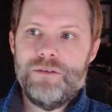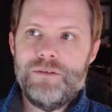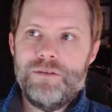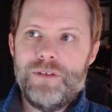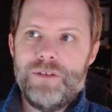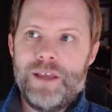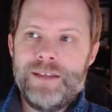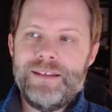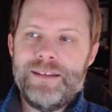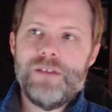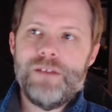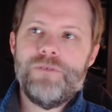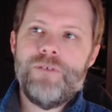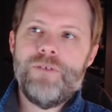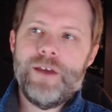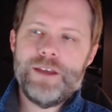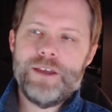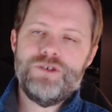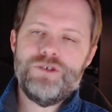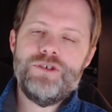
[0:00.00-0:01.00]

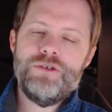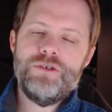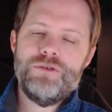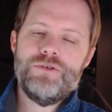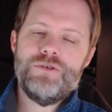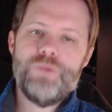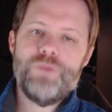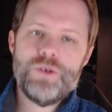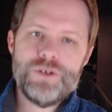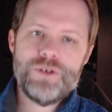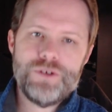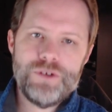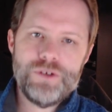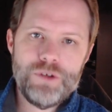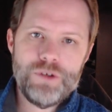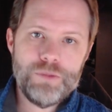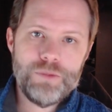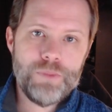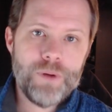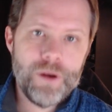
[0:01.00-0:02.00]
identify and choose more
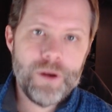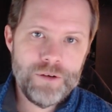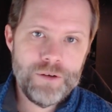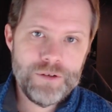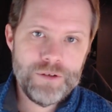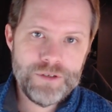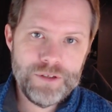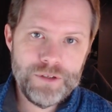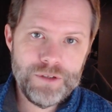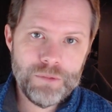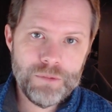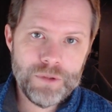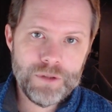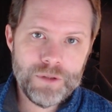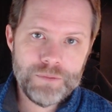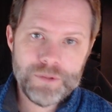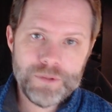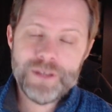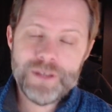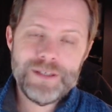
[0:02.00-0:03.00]
secure partners in your
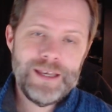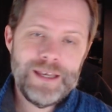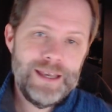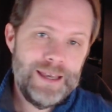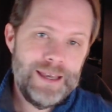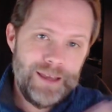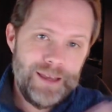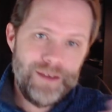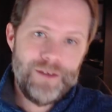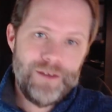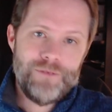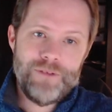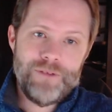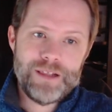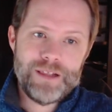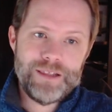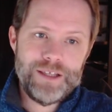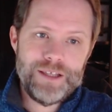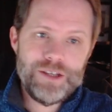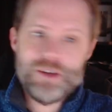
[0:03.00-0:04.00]
world. Because
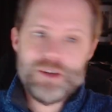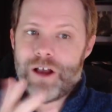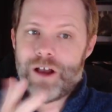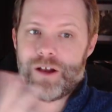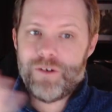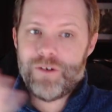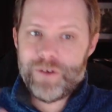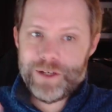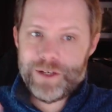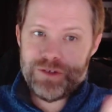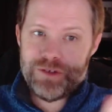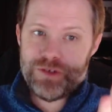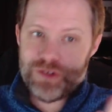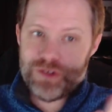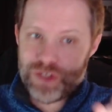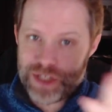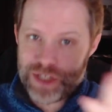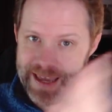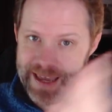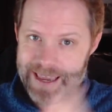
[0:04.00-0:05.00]
frankly, you're not going to
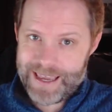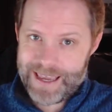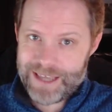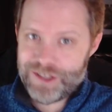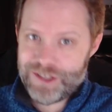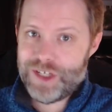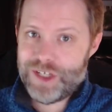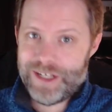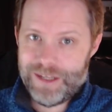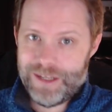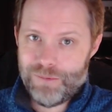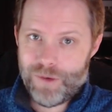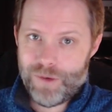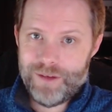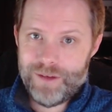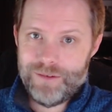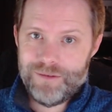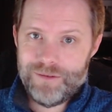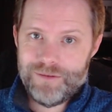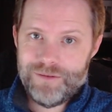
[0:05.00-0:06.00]
change
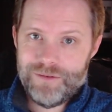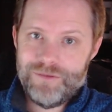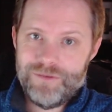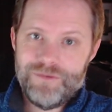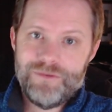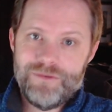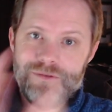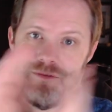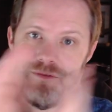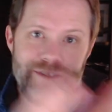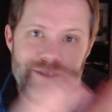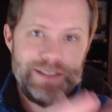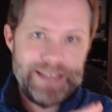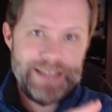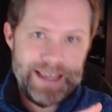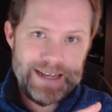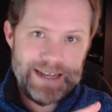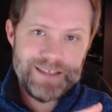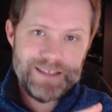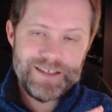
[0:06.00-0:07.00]
anyone.
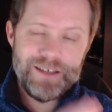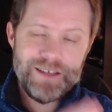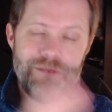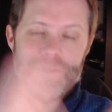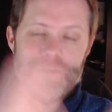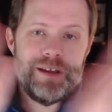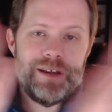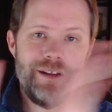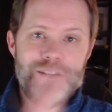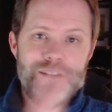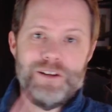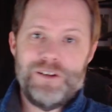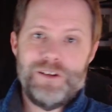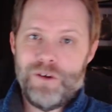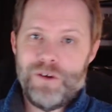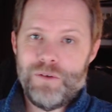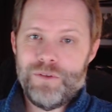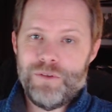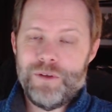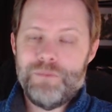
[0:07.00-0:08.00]
Dating someone, getting to
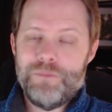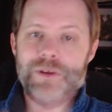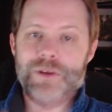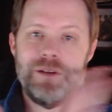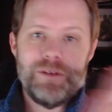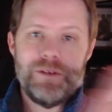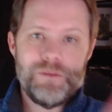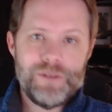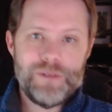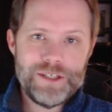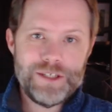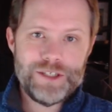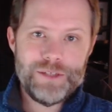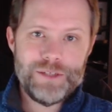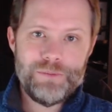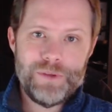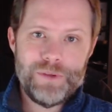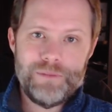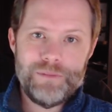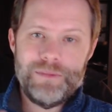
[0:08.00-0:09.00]
know them, building a
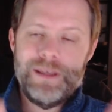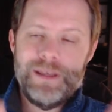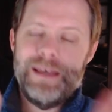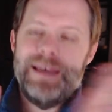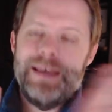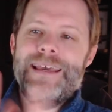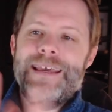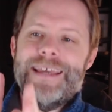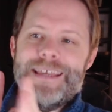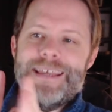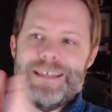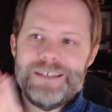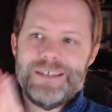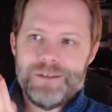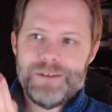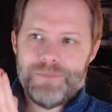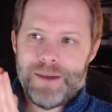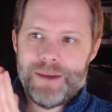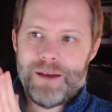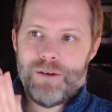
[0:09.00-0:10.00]
relationship with them, isn't
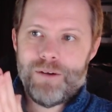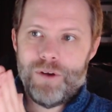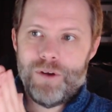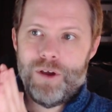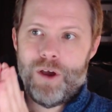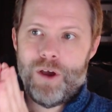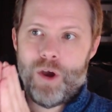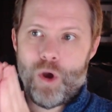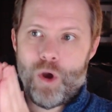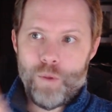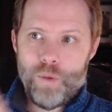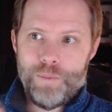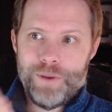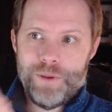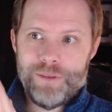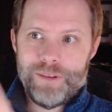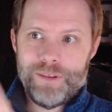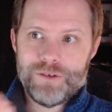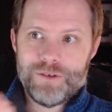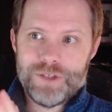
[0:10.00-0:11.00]
about
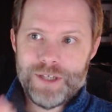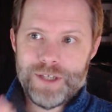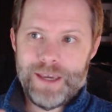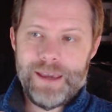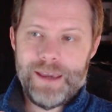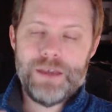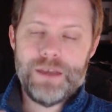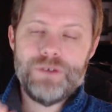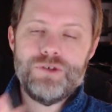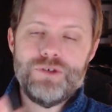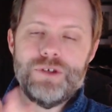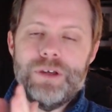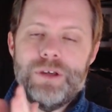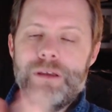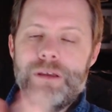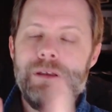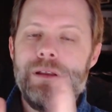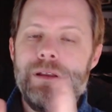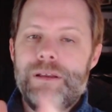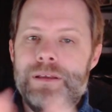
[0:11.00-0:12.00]
hoping they'll change.
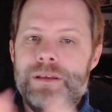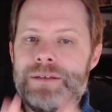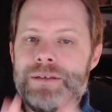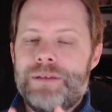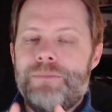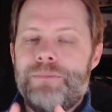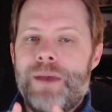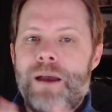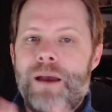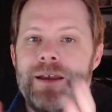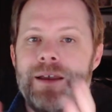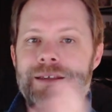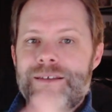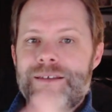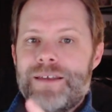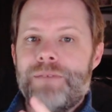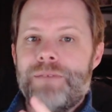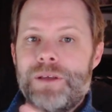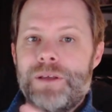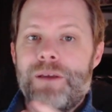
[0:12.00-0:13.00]
It is about
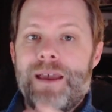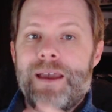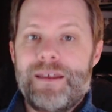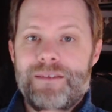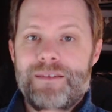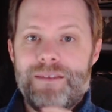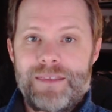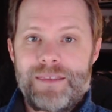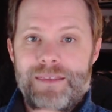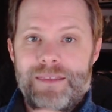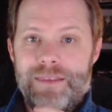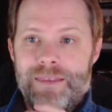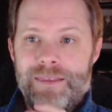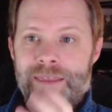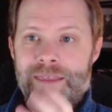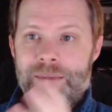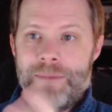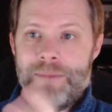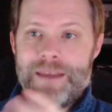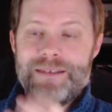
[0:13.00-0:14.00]
accepting
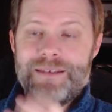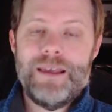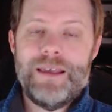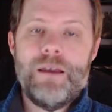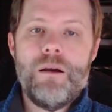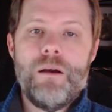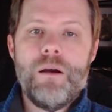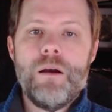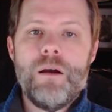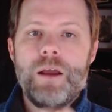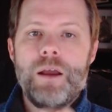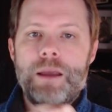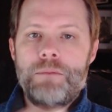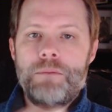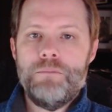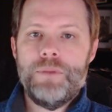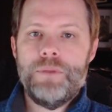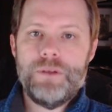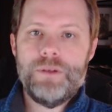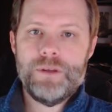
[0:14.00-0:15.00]
them as they are
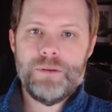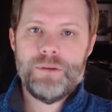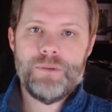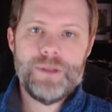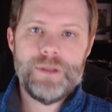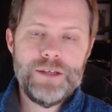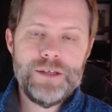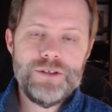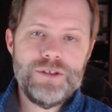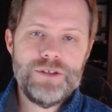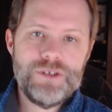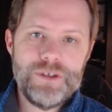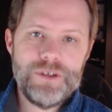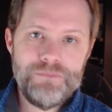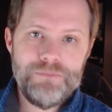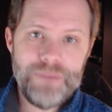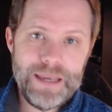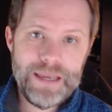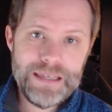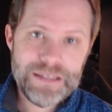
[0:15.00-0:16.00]
and building a
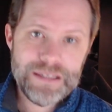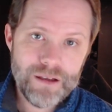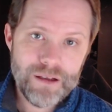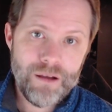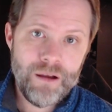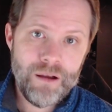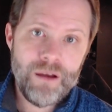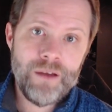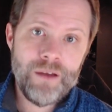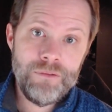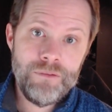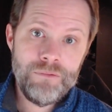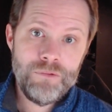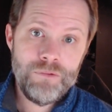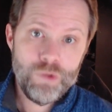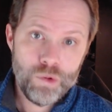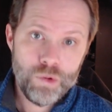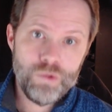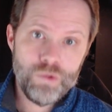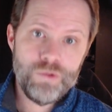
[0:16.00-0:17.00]
relationship based on
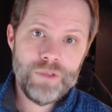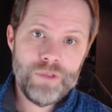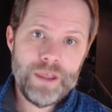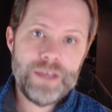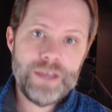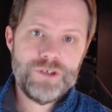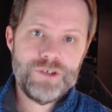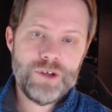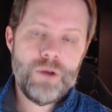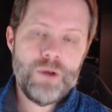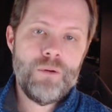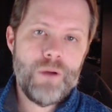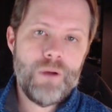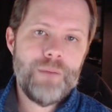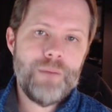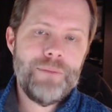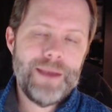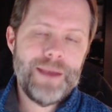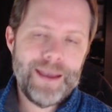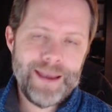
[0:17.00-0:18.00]
who they show
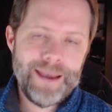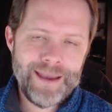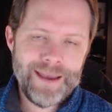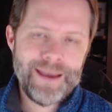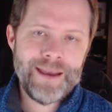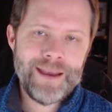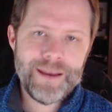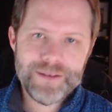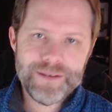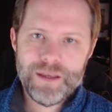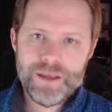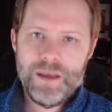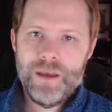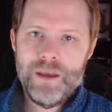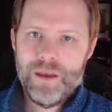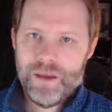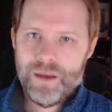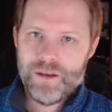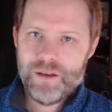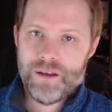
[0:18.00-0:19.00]
up as,
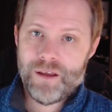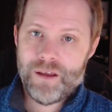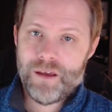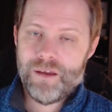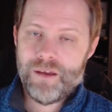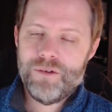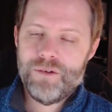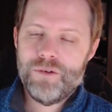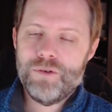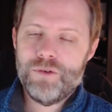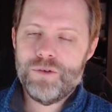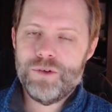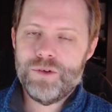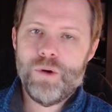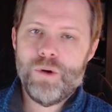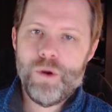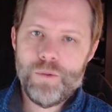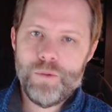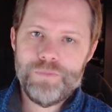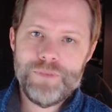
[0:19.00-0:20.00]
not who you
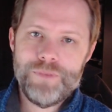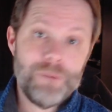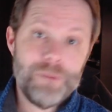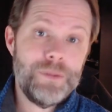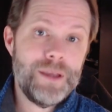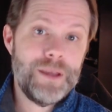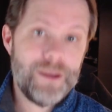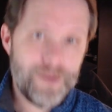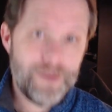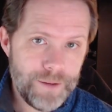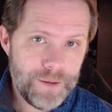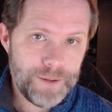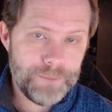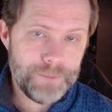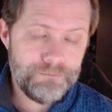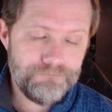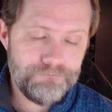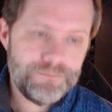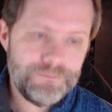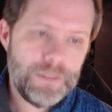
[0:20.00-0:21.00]
hope they'll become.
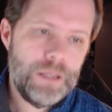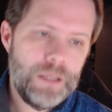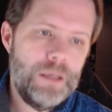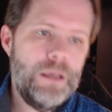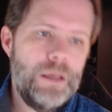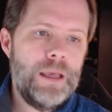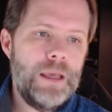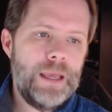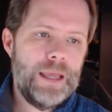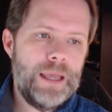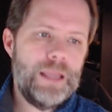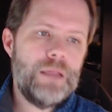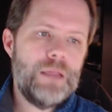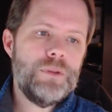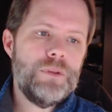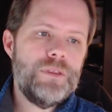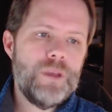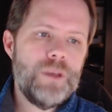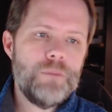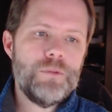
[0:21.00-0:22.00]
And then
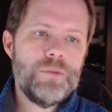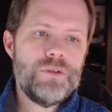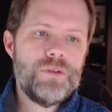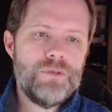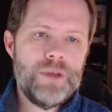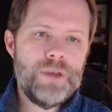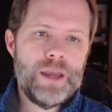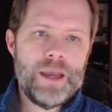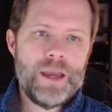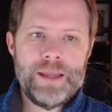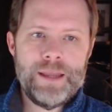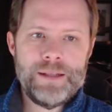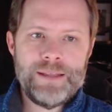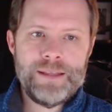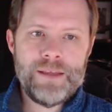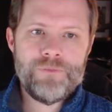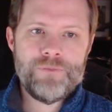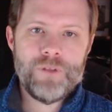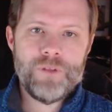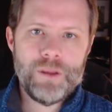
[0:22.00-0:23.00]
with number three, I
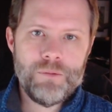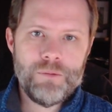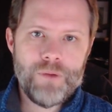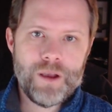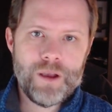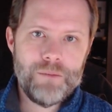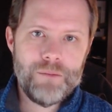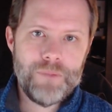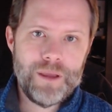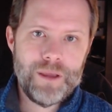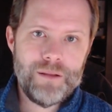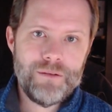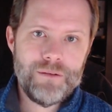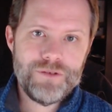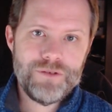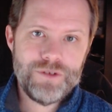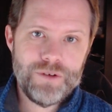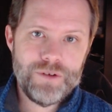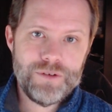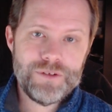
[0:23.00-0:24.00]
definitely recommend
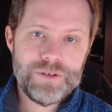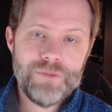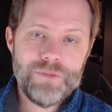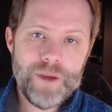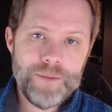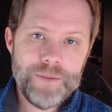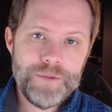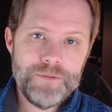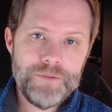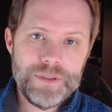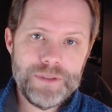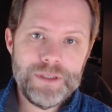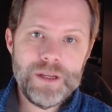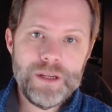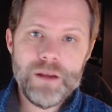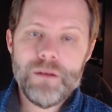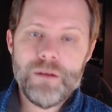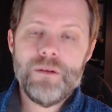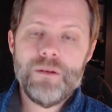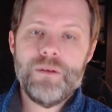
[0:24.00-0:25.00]
Jonas Webb's
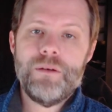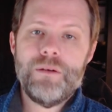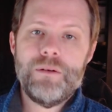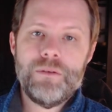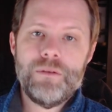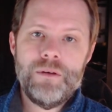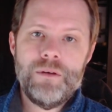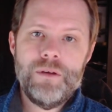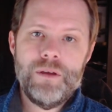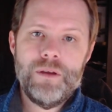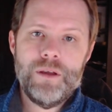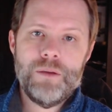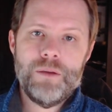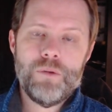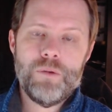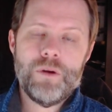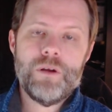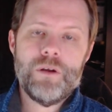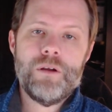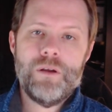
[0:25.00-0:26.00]
material and
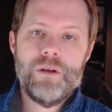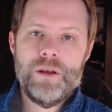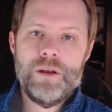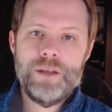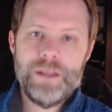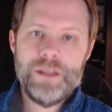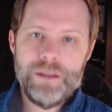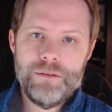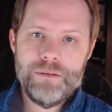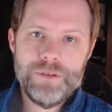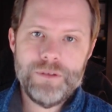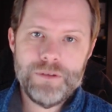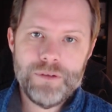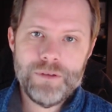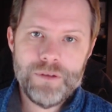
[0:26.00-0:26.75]
work on healing